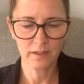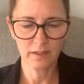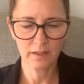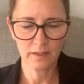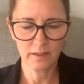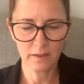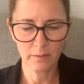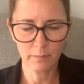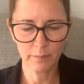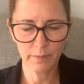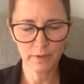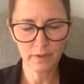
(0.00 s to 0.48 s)

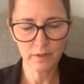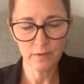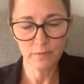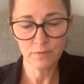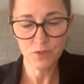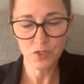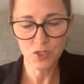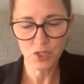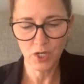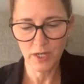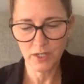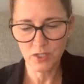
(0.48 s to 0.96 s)
in the book
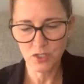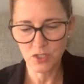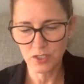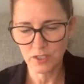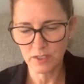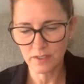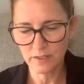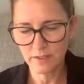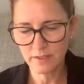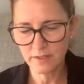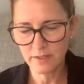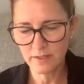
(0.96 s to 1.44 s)
of
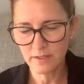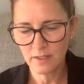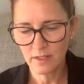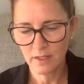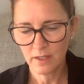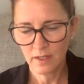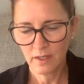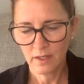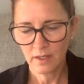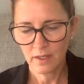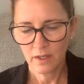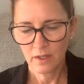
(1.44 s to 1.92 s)
Judges
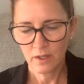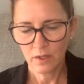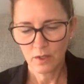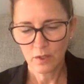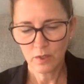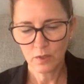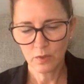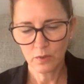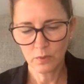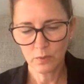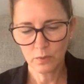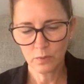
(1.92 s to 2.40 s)

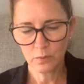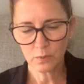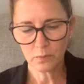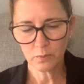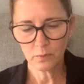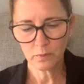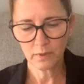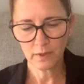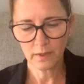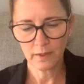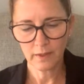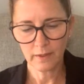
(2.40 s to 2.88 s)

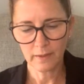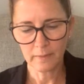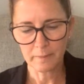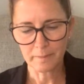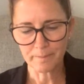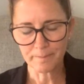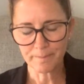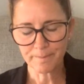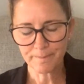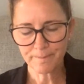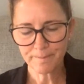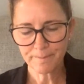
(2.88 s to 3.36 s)
who,
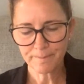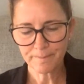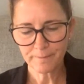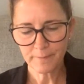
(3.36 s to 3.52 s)
um,